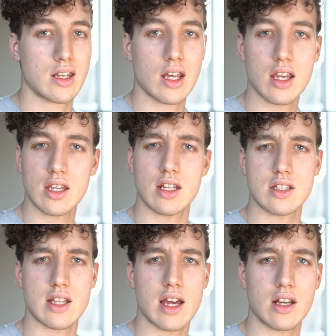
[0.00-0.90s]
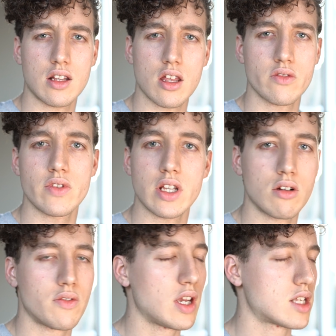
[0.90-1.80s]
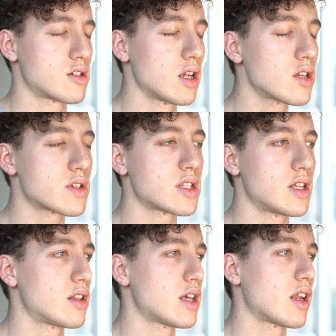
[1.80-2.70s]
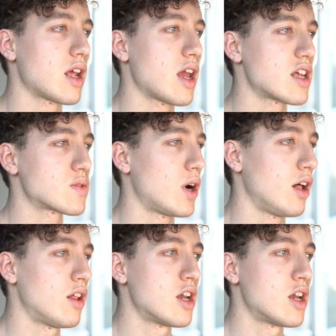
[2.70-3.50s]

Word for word: and I can get into that in another video if you guys are interested in that as well.